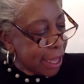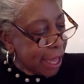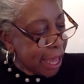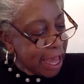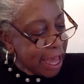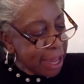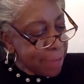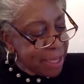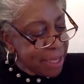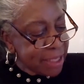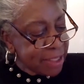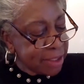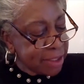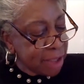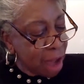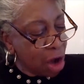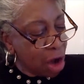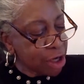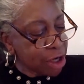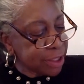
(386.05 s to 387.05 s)
Amy
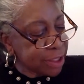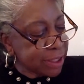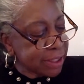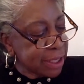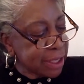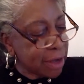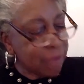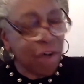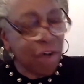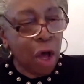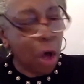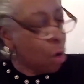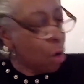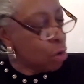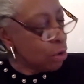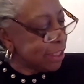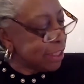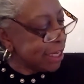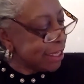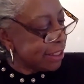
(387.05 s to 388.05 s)
saw herself
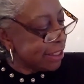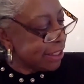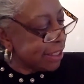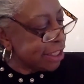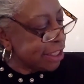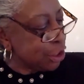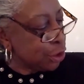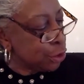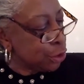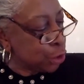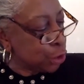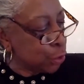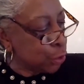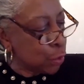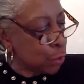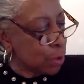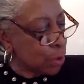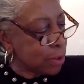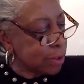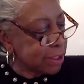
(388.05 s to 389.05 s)
holding dental
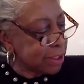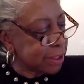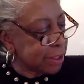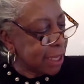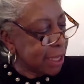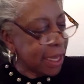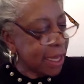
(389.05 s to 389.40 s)
tools,